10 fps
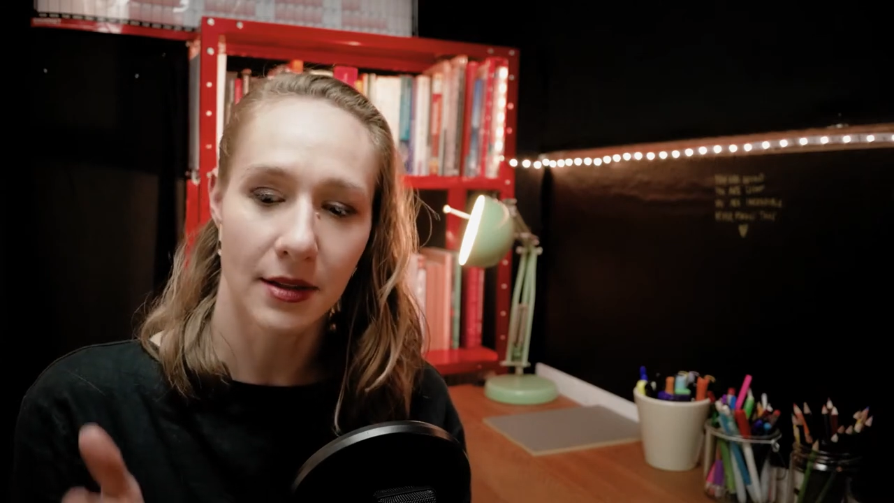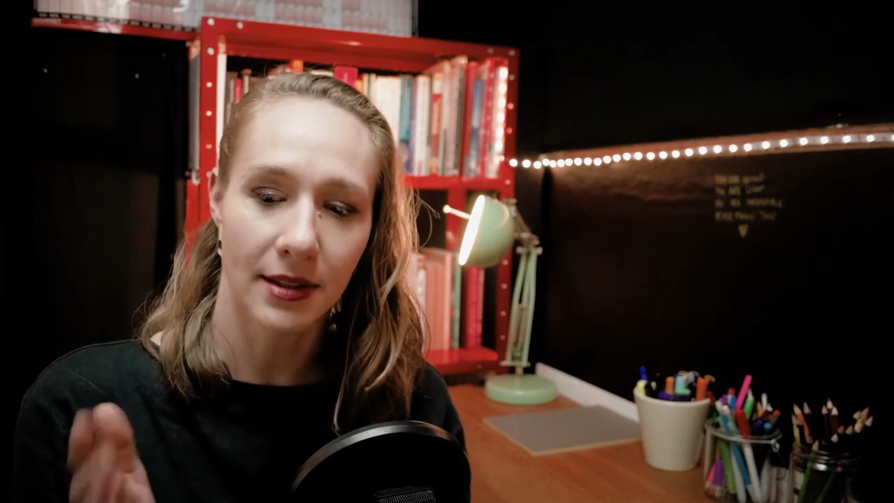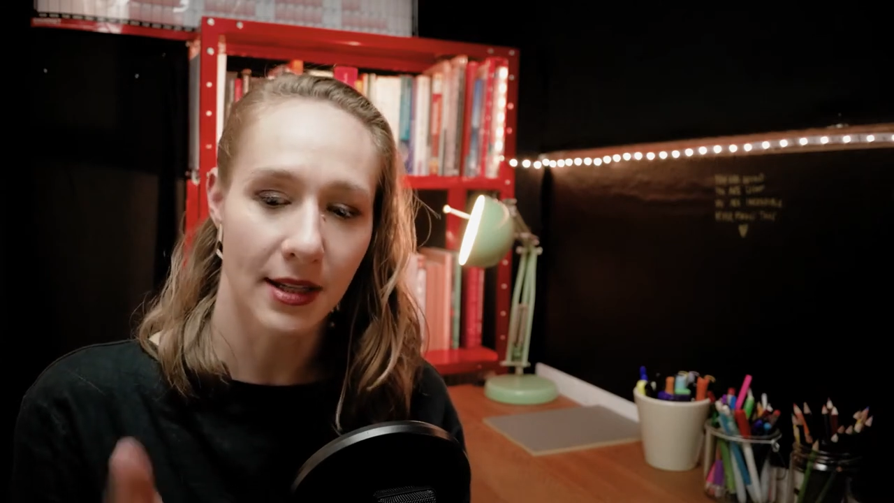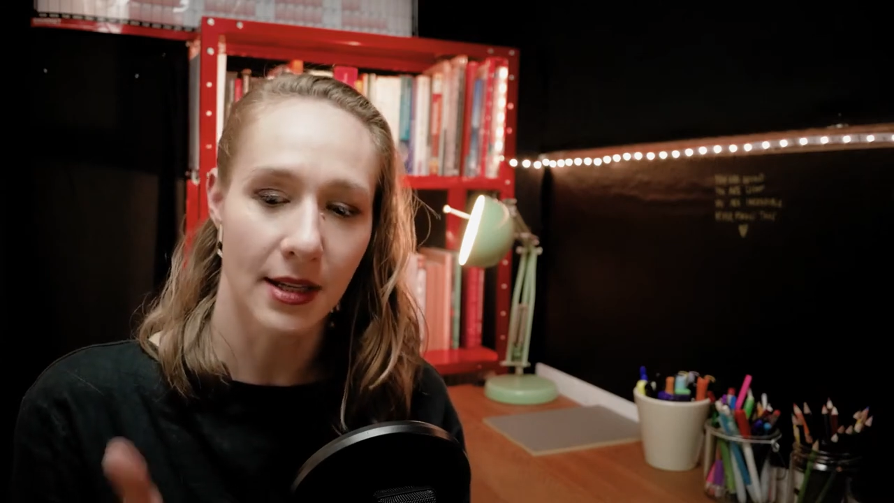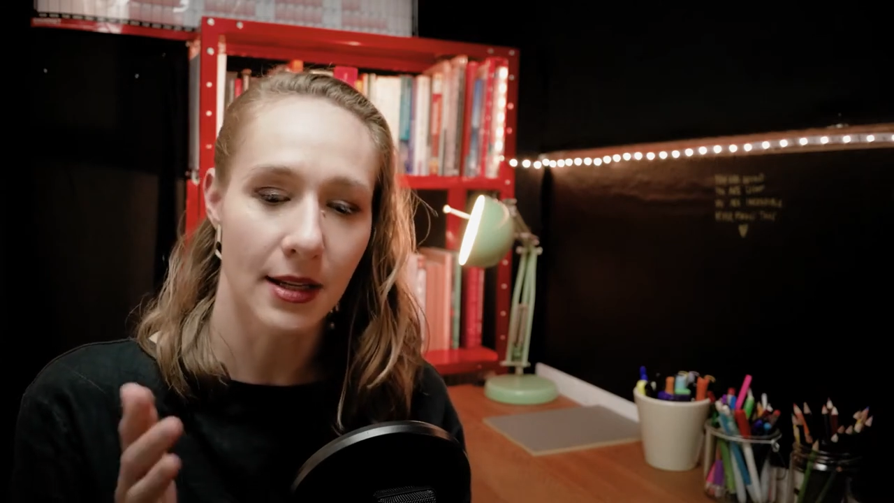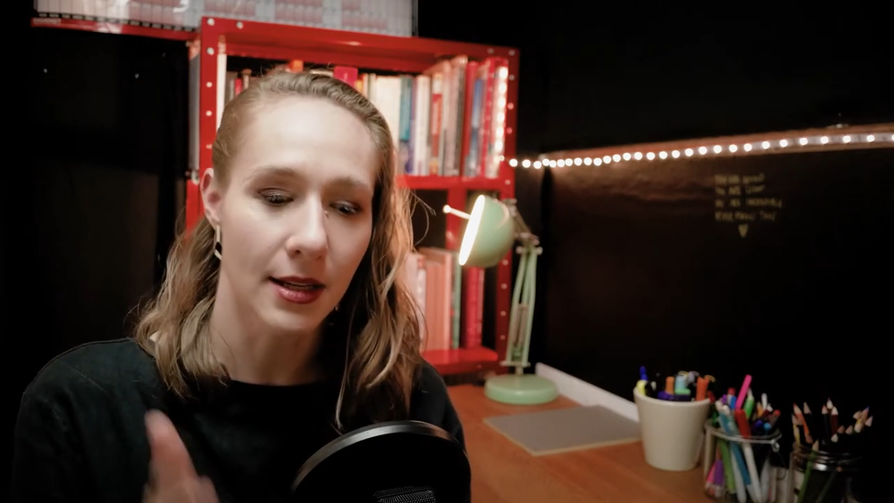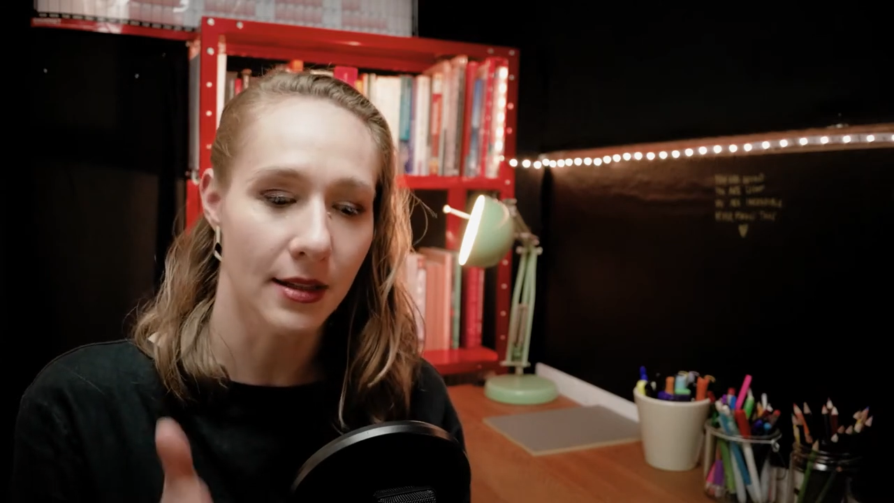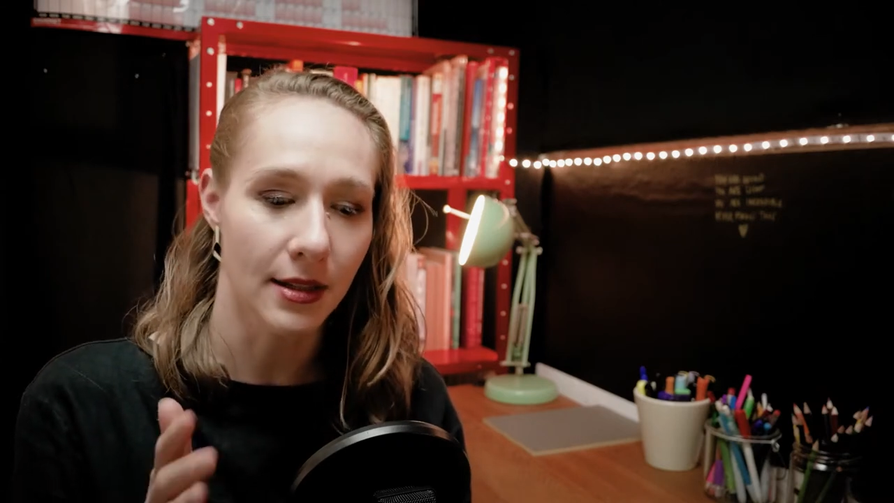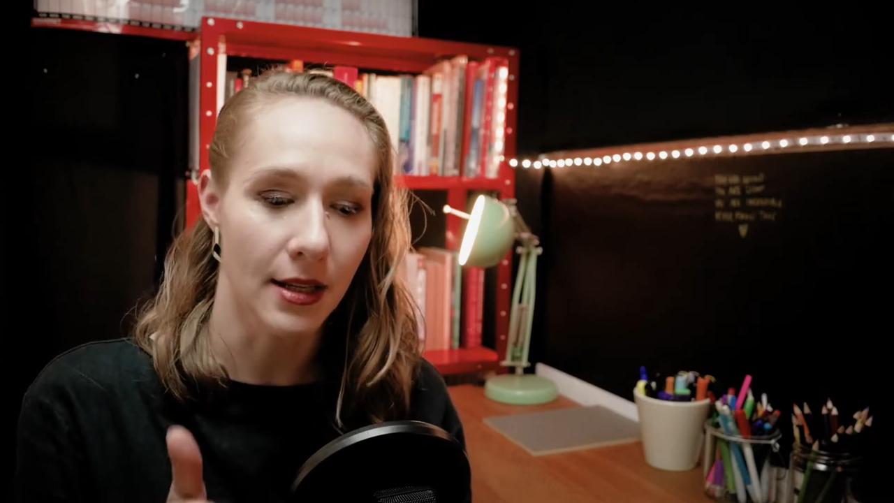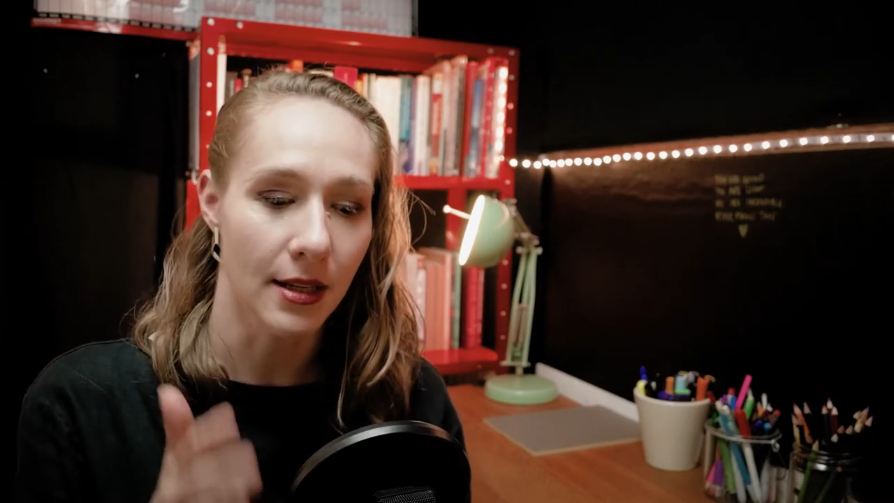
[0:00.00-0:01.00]
C, D,
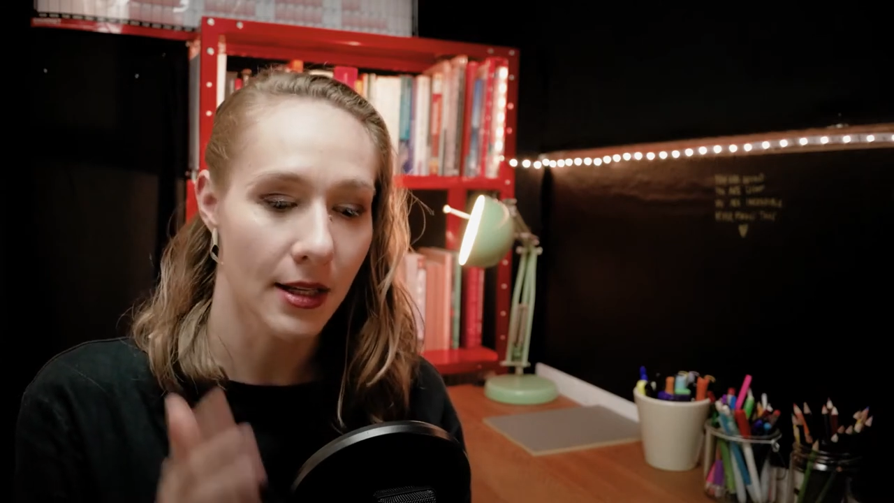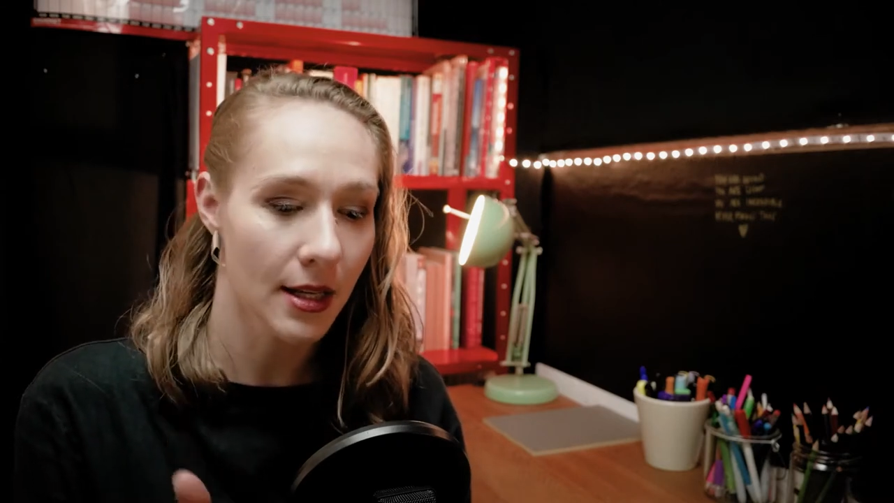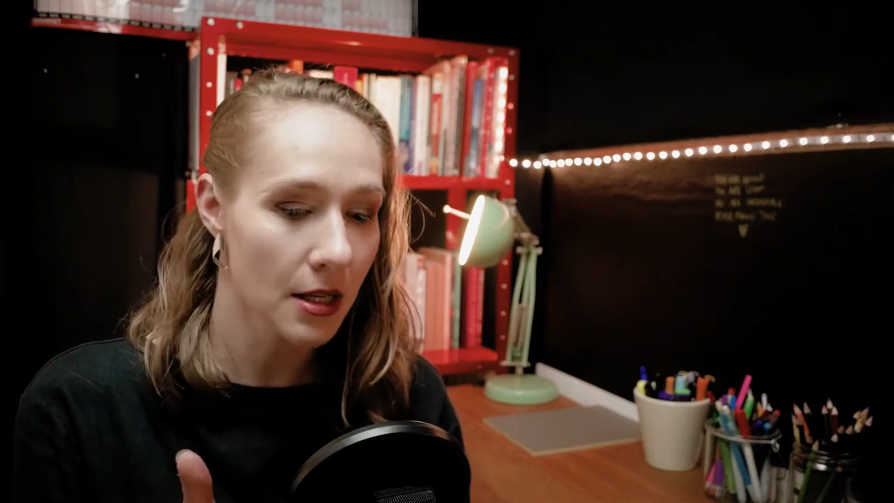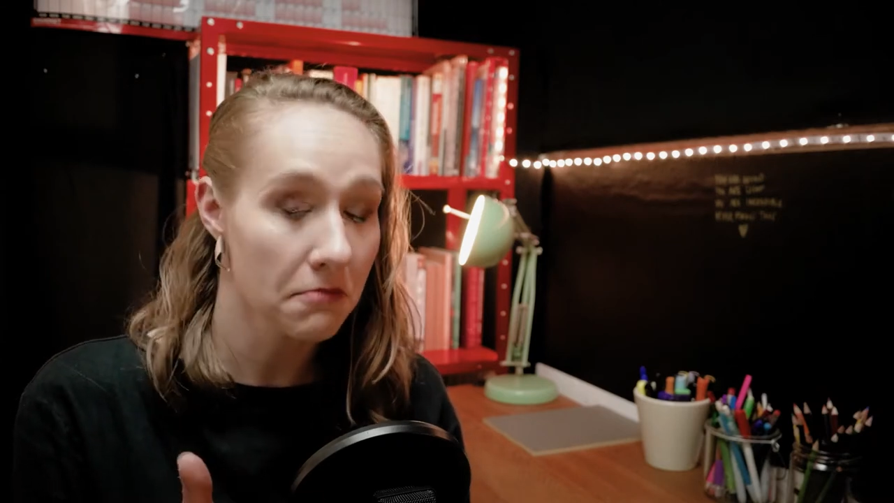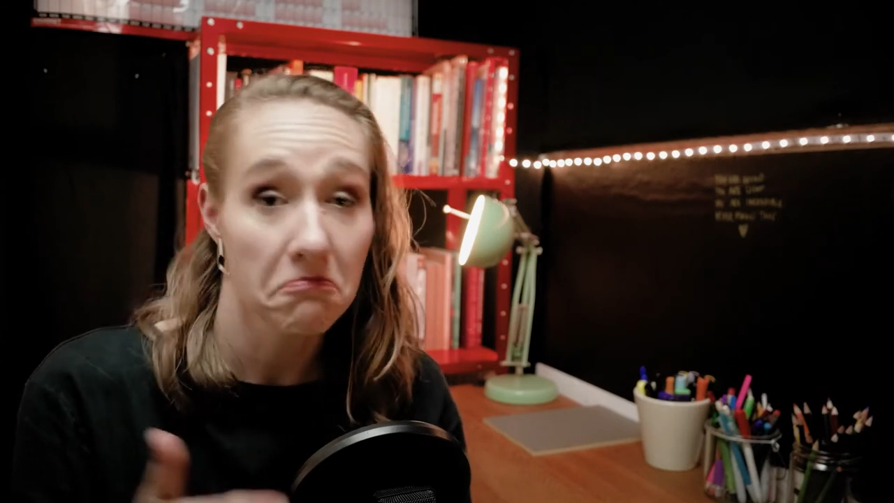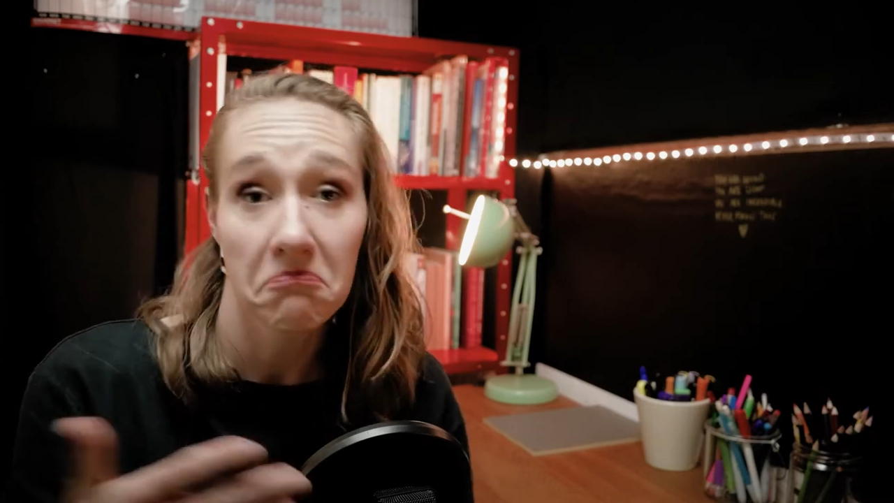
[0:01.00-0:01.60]
C, D.